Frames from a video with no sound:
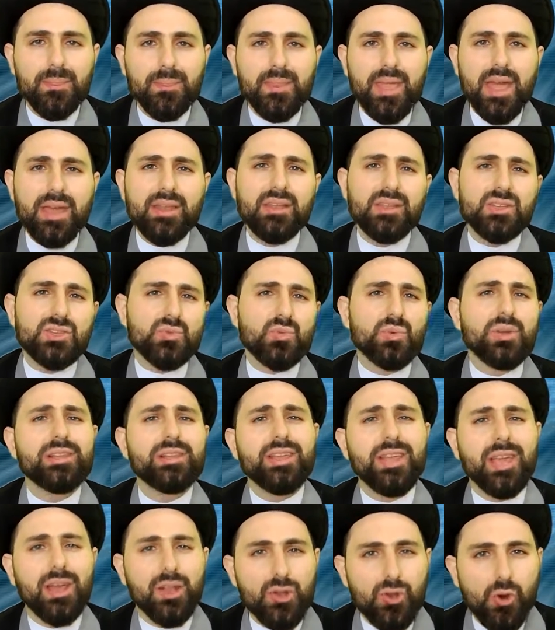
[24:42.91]
That is
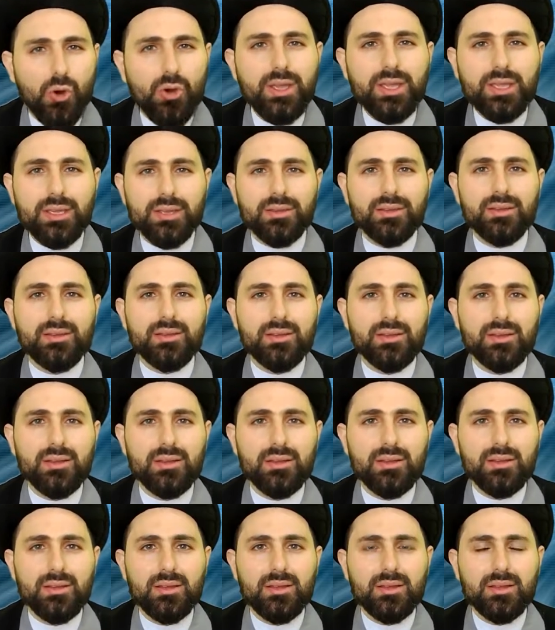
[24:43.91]
really annoying.
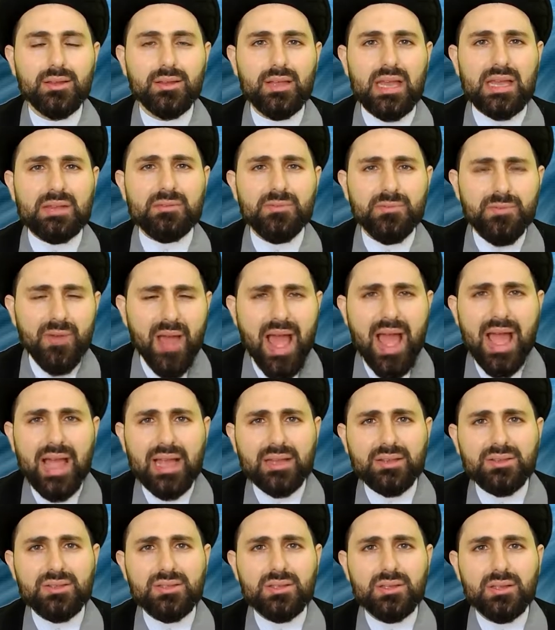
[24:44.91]
In
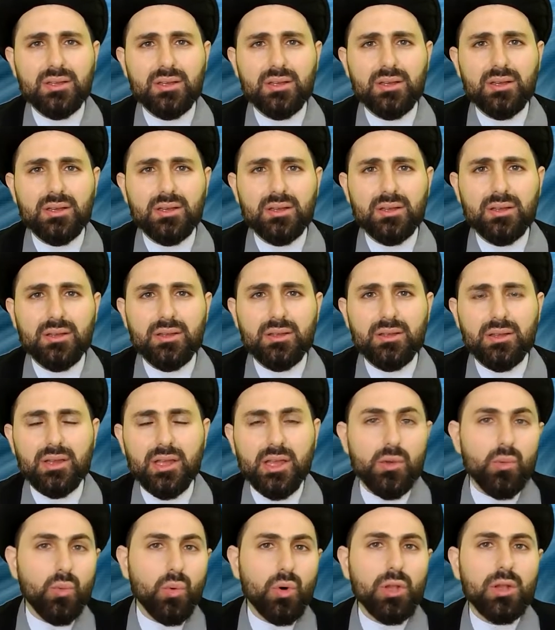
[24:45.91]
fact,
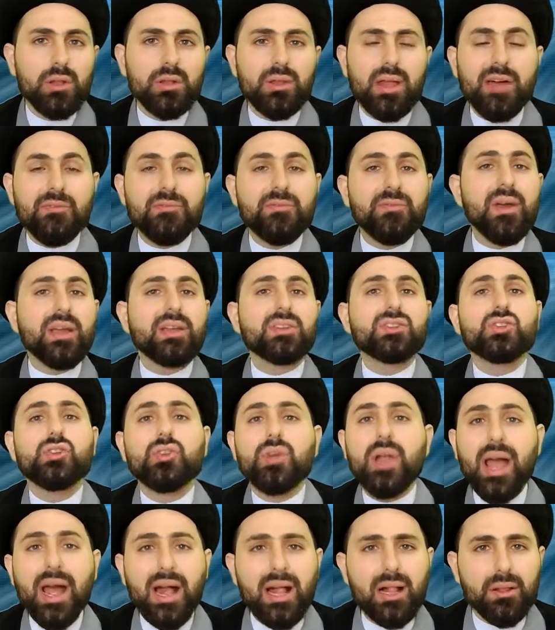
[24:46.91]
it will affect
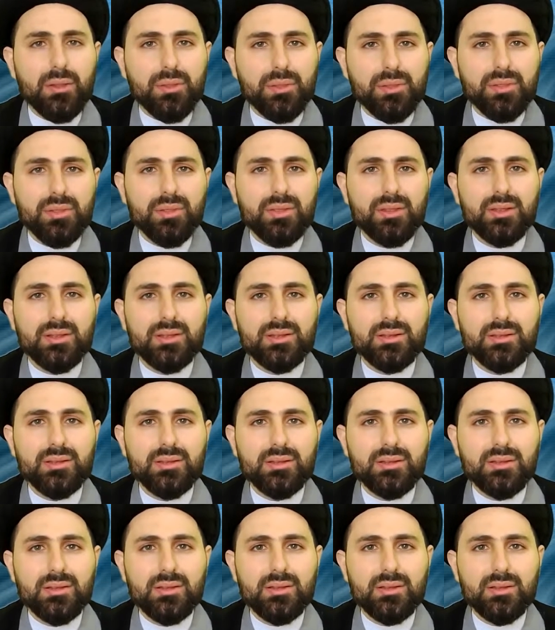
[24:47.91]
your health.
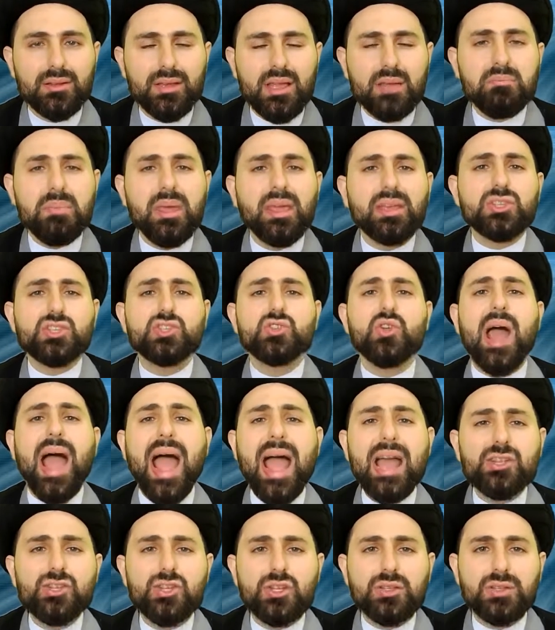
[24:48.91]
It makes you
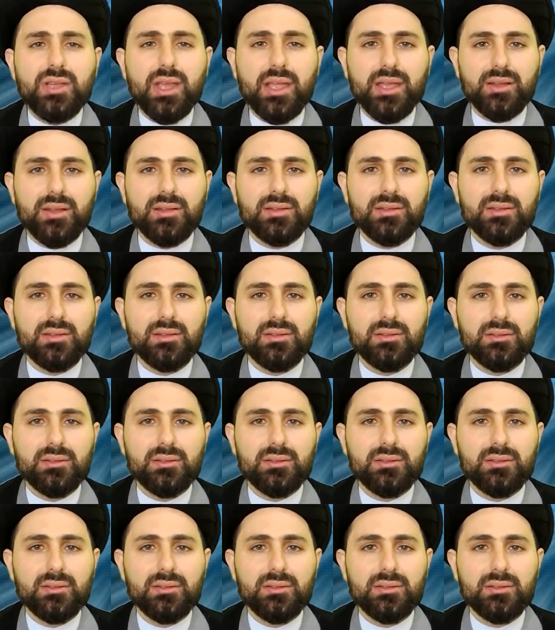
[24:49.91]
agitated.